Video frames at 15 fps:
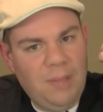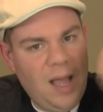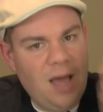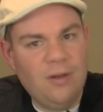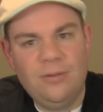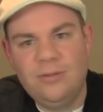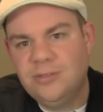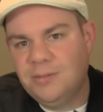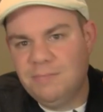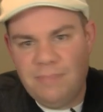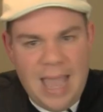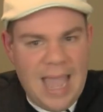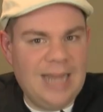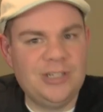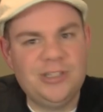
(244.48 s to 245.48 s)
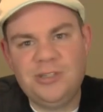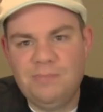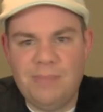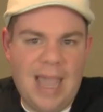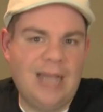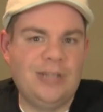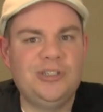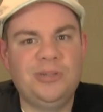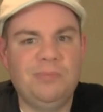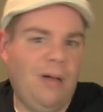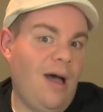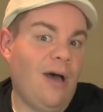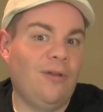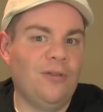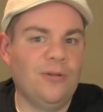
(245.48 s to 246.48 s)
bottle to batch to batch to
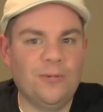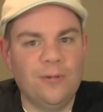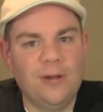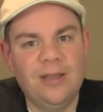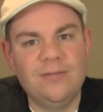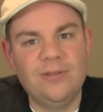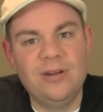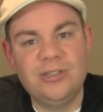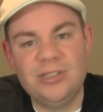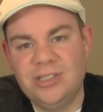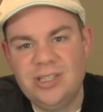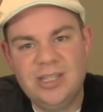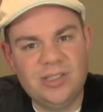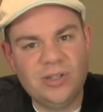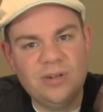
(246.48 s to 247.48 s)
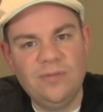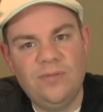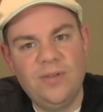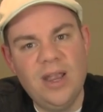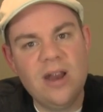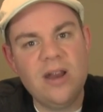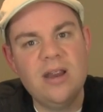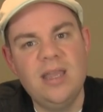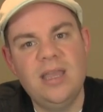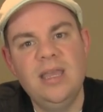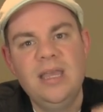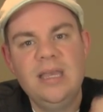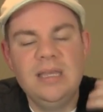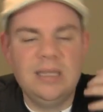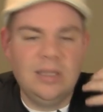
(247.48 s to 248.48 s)
bottle or whatever, it just it's gonna vary
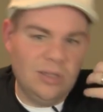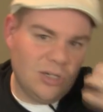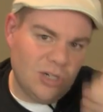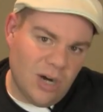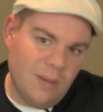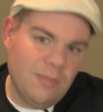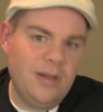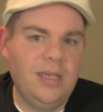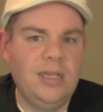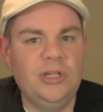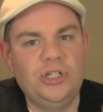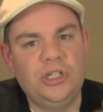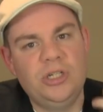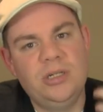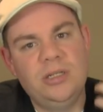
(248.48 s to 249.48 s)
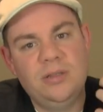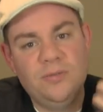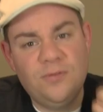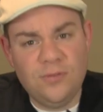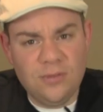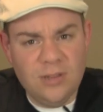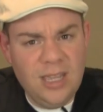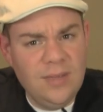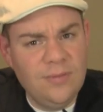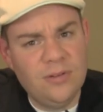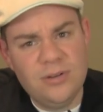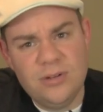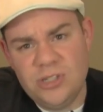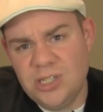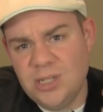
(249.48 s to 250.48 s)
in the carbonation and the
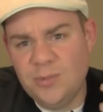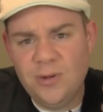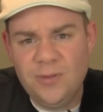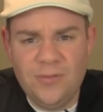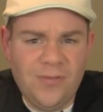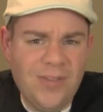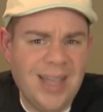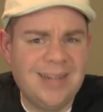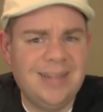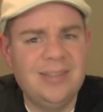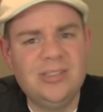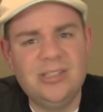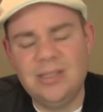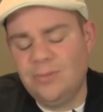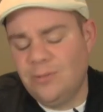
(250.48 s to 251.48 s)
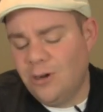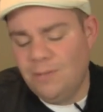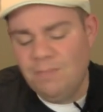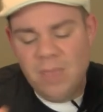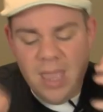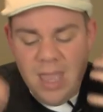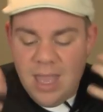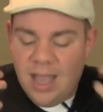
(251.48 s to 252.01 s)
flavors. Some are infected, some aren't.